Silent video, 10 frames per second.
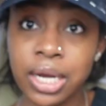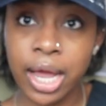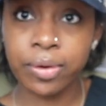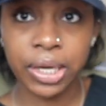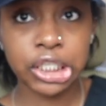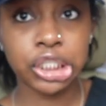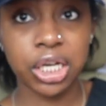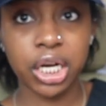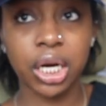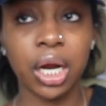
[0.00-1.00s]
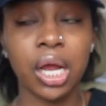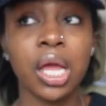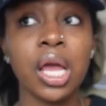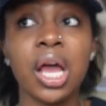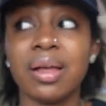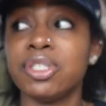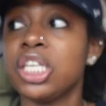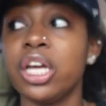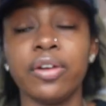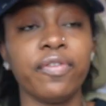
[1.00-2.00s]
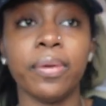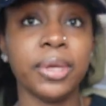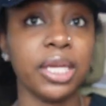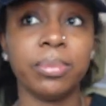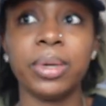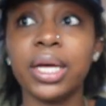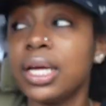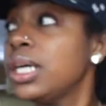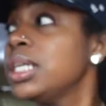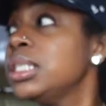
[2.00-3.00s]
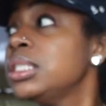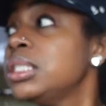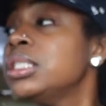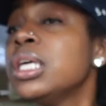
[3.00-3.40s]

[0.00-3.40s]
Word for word: Now next year, I'm scared for me because.